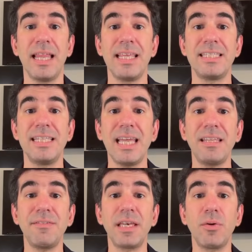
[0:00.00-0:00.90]
This
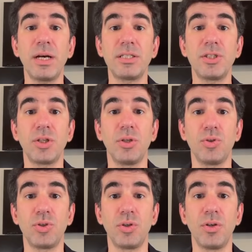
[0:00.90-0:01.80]
native KYC
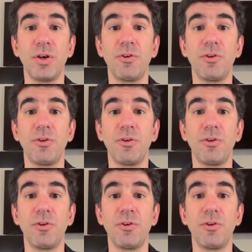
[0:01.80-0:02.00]
solution,